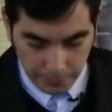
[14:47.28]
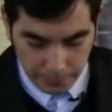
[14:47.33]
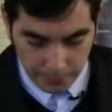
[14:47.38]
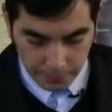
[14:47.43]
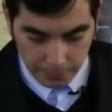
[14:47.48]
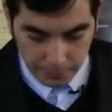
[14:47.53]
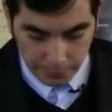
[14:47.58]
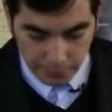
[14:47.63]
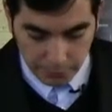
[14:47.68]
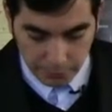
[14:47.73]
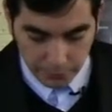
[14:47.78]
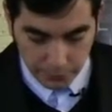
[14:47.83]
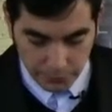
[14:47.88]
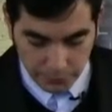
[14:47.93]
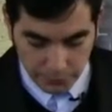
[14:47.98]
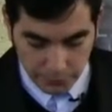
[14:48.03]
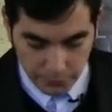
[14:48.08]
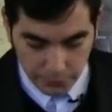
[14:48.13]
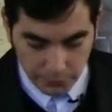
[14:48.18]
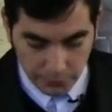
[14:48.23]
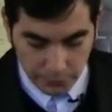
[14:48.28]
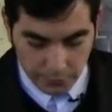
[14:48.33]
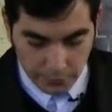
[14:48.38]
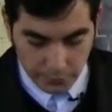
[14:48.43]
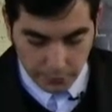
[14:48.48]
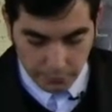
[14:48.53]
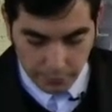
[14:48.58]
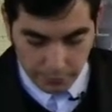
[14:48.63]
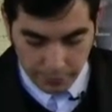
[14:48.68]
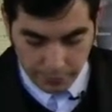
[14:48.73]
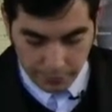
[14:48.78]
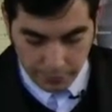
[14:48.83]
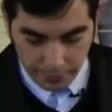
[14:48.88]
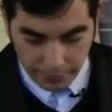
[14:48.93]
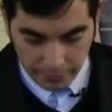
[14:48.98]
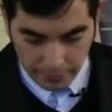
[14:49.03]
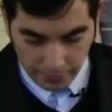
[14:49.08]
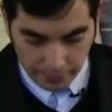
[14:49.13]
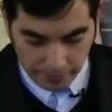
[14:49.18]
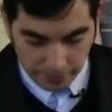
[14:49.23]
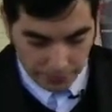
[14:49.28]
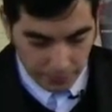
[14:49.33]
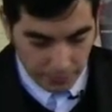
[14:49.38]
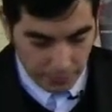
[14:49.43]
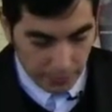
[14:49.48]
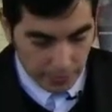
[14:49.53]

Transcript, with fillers: His spirit was stirred within him.